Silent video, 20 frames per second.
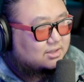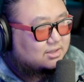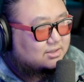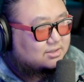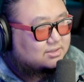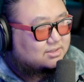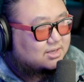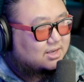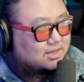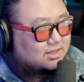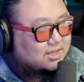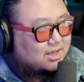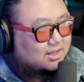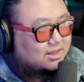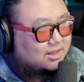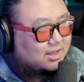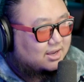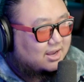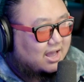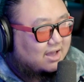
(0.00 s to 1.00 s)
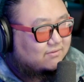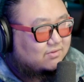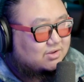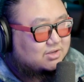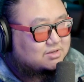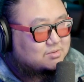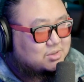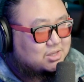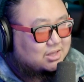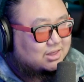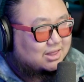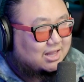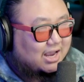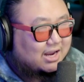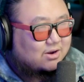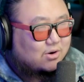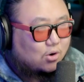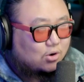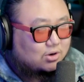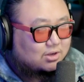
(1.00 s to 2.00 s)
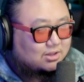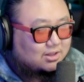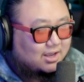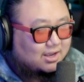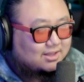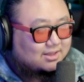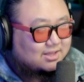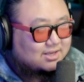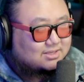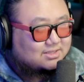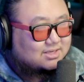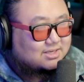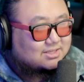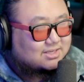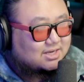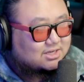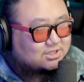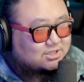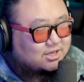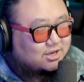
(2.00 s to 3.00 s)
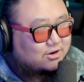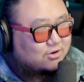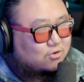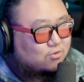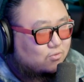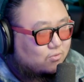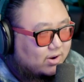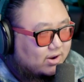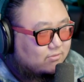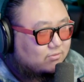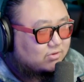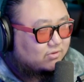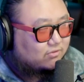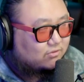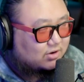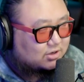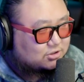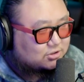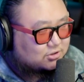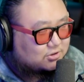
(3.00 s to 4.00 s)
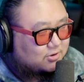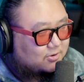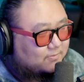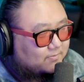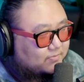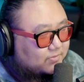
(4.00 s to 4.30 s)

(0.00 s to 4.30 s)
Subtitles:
say that like having something lighthearted like this is actually a great refresher.